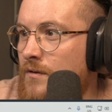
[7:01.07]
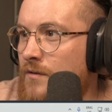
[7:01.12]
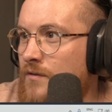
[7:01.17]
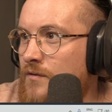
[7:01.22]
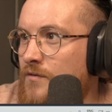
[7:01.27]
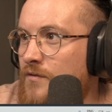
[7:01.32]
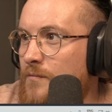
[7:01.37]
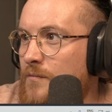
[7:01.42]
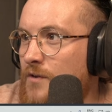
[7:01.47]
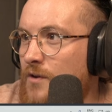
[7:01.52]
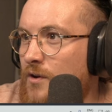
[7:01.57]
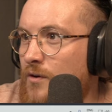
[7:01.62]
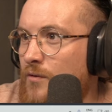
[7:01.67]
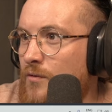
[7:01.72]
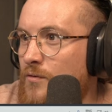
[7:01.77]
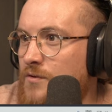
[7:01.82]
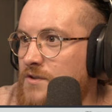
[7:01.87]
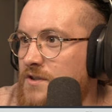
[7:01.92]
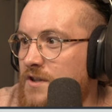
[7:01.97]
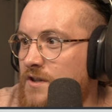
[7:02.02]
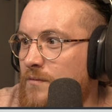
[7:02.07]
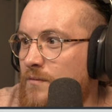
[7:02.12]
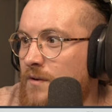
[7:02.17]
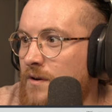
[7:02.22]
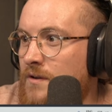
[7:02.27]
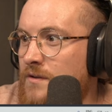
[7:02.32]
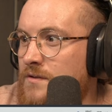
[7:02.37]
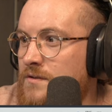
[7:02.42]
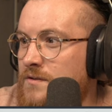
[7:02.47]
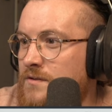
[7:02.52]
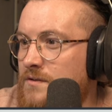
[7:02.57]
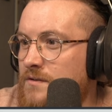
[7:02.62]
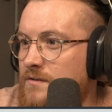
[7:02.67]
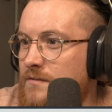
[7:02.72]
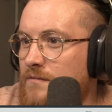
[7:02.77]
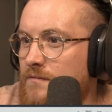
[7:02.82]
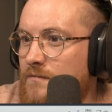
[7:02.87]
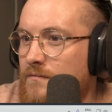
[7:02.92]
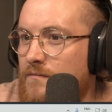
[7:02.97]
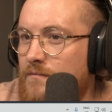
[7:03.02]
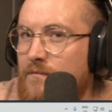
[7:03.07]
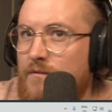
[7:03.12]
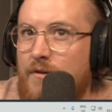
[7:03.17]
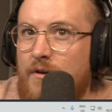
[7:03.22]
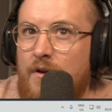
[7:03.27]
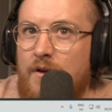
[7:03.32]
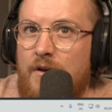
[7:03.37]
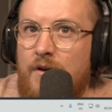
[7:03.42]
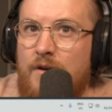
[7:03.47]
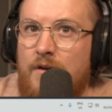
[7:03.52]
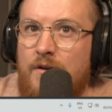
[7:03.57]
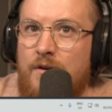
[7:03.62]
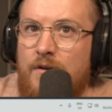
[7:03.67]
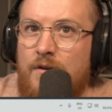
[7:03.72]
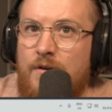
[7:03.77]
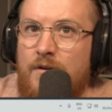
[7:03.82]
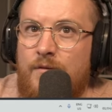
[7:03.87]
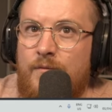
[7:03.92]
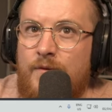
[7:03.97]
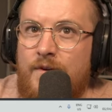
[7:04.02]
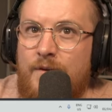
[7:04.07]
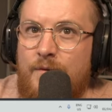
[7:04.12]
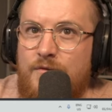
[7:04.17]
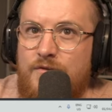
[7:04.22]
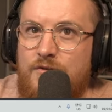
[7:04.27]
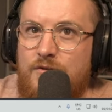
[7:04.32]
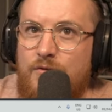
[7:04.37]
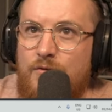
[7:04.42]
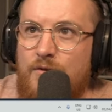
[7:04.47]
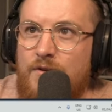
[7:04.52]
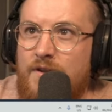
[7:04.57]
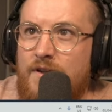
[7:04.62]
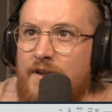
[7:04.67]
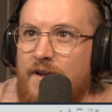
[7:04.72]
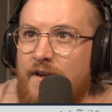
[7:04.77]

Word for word: Some of the OG ones. When I was Googling it